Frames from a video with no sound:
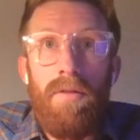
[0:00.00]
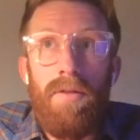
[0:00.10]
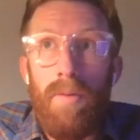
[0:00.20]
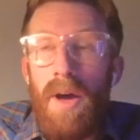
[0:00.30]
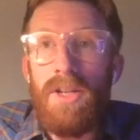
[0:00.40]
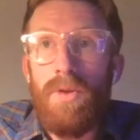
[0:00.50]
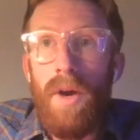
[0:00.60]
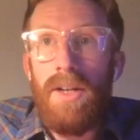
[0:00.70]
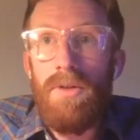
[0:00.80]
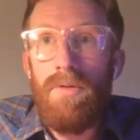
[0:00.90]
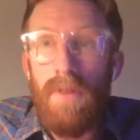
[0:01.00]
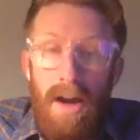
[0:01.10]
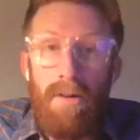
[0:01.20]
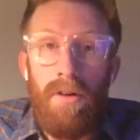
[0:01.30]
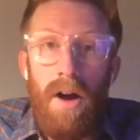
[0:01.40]
the best way to
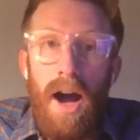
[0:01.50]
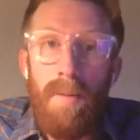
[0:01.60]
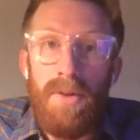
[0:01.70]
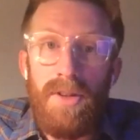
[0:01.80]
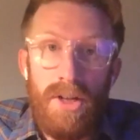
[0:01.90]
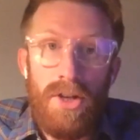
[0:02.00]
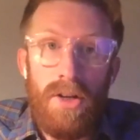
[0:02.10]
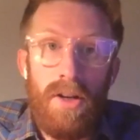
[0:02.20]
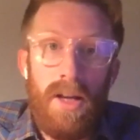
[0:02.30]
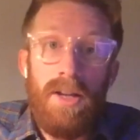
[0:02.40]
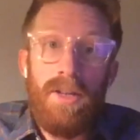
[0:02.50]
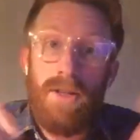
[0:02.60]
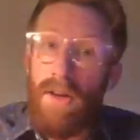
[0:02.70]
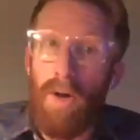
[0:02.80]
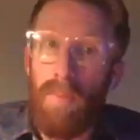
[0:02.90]
counter opposition is
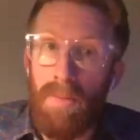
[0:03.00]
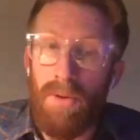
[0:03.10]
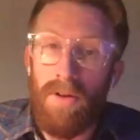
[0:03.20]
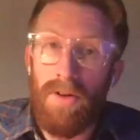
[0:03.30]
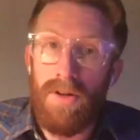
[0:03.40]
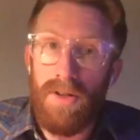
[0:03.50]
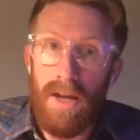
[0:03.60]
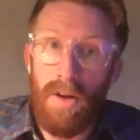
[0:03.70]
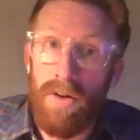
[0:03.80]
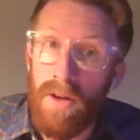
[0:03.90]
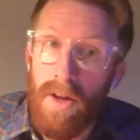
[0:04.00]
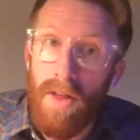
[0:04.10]
help people understand